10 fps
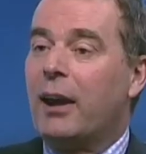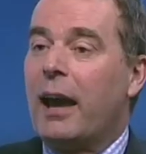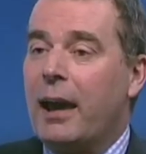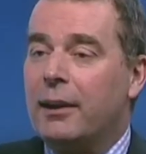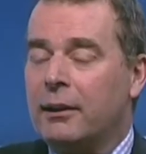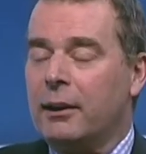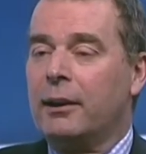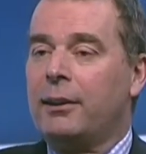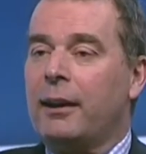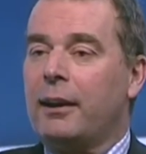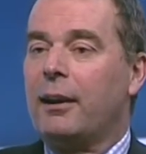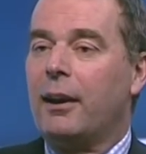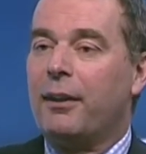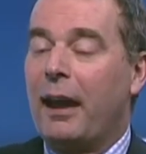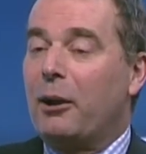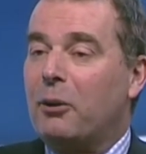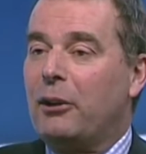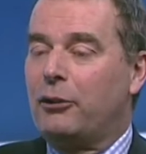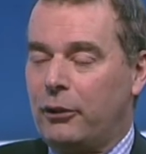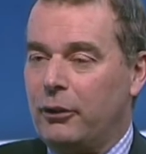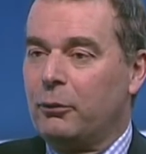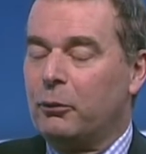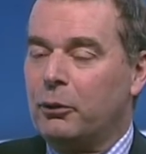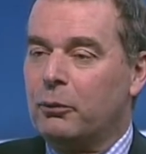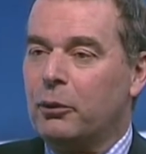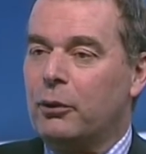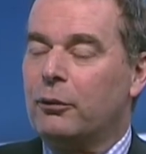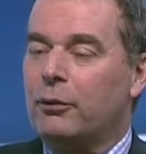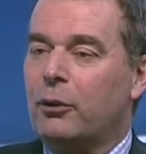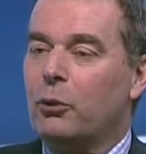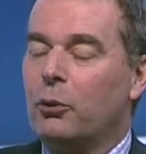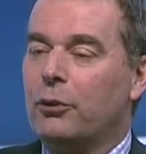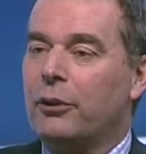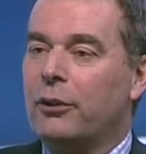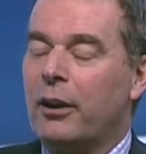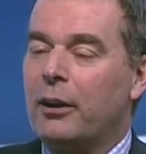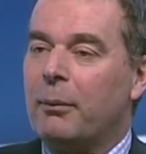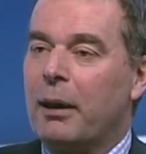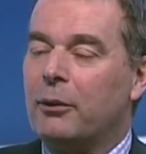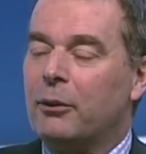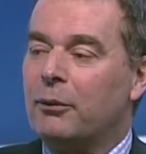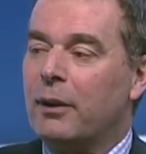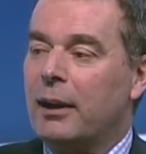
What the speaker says: had, I think that question would have caused a certain amount of